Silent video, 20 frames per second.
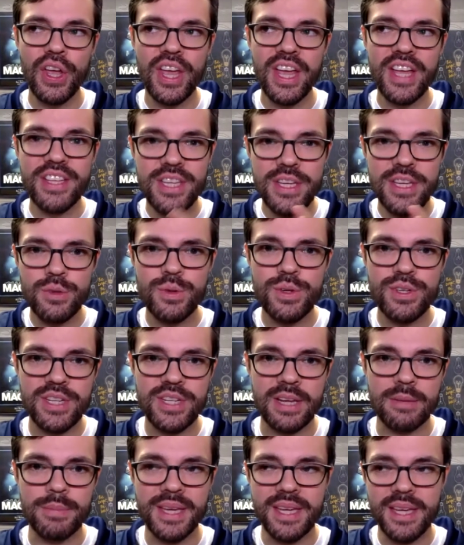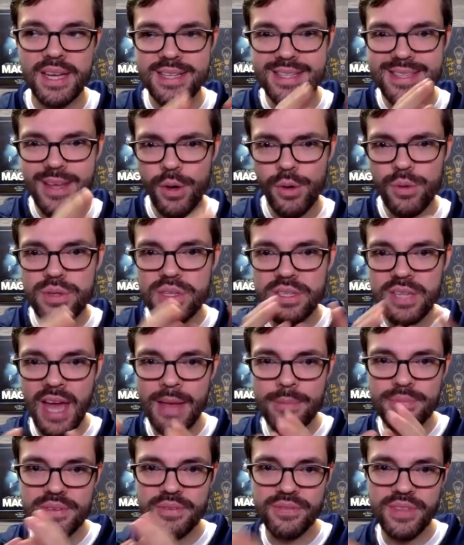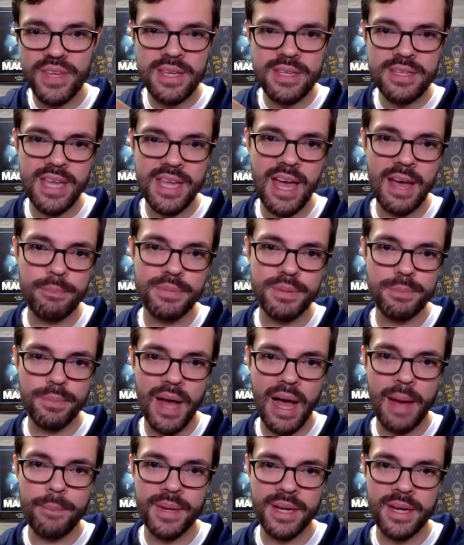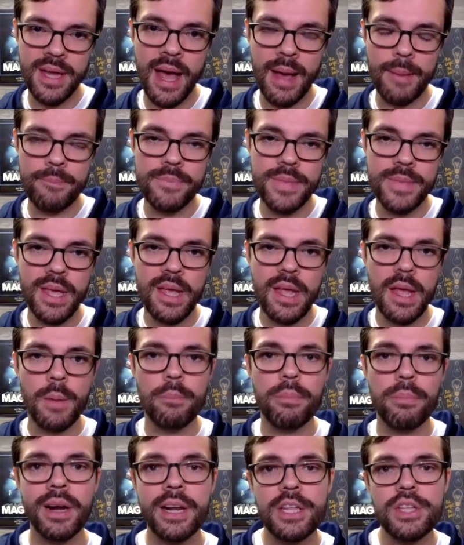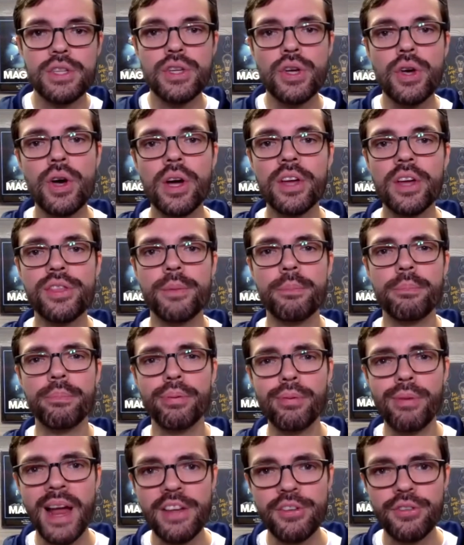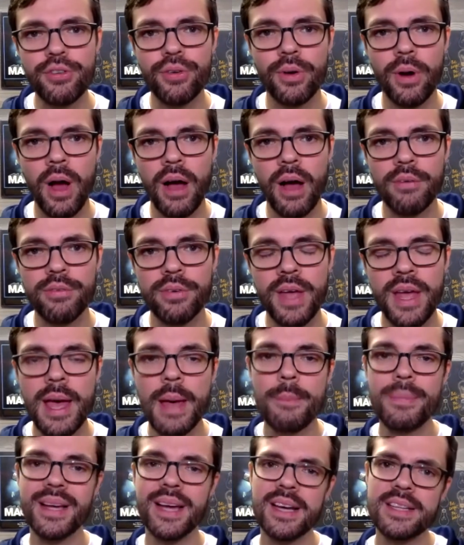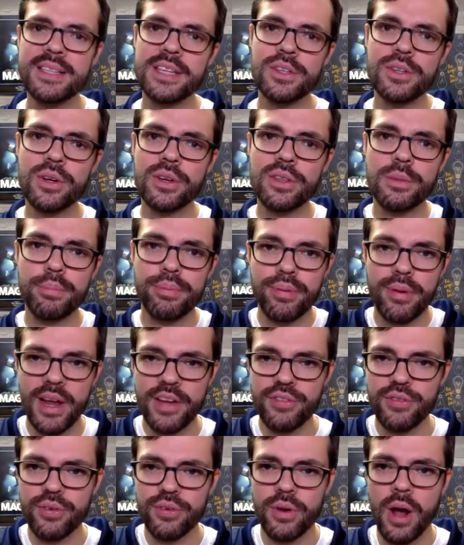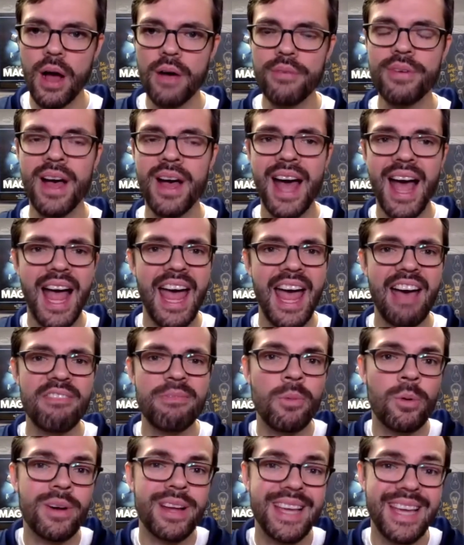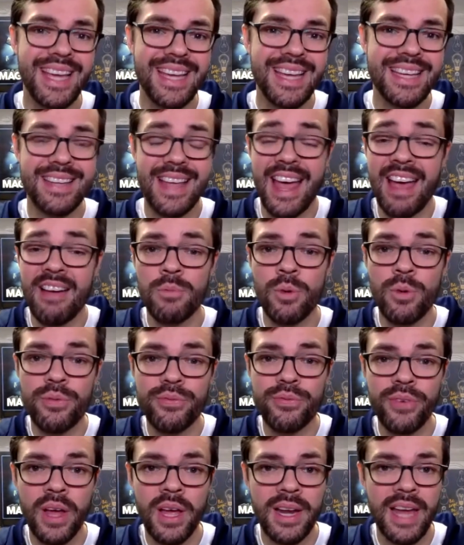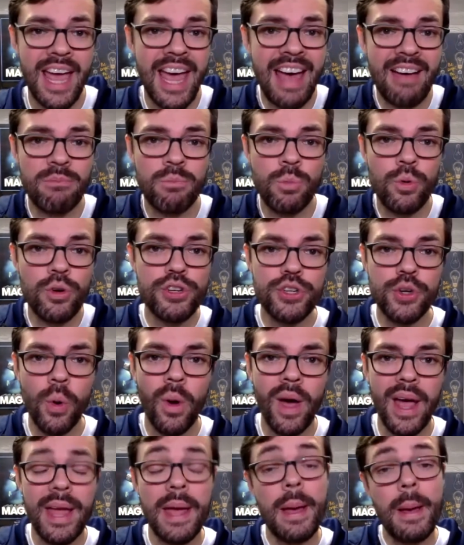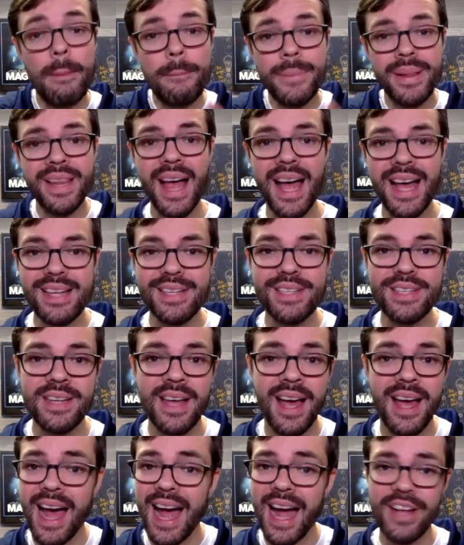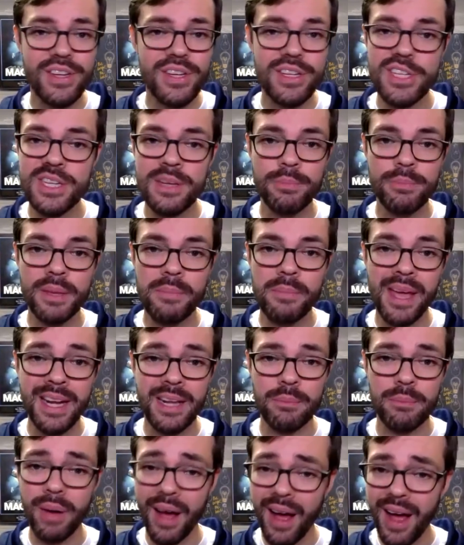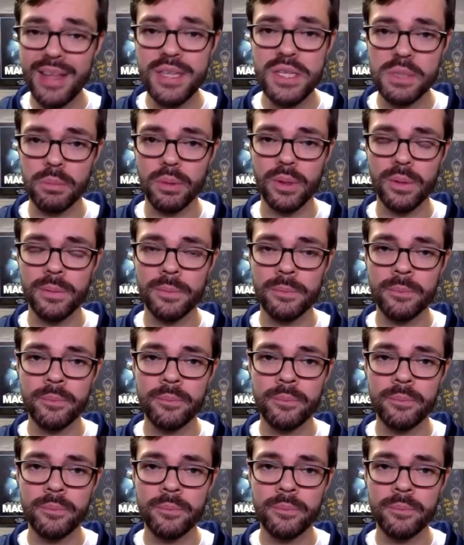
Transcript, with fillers: It's interesting because those types of things kept popping up, but it took the pressure off. Because it took the pressure off, I have more ease, I have more fun, I have more joy. Plus, I just simply made it possible.